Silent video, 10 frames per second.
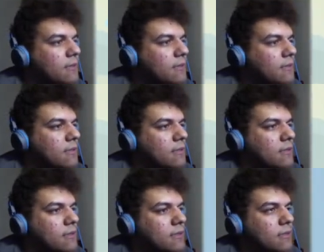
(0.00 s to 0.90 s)

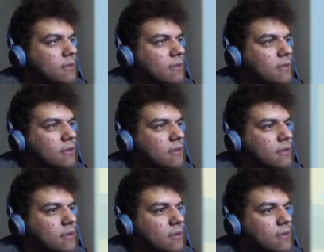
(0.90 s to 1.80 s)

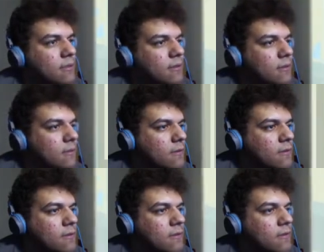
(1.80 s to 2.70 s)

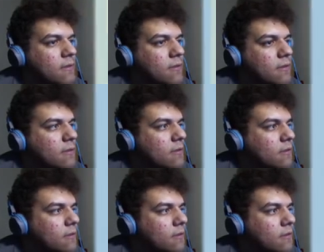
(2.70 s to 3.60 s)

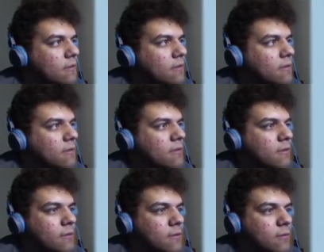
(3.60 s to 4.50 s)

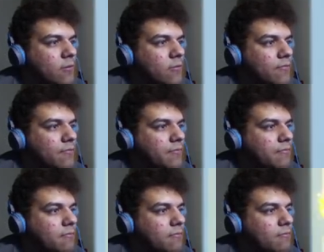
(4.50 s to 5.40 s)

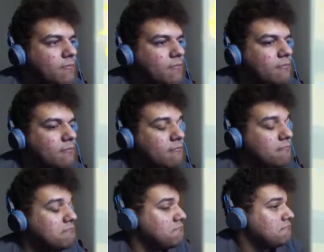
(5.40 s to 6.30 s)

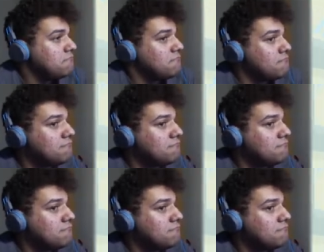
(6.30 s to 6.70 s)
No one is speaking in this clip.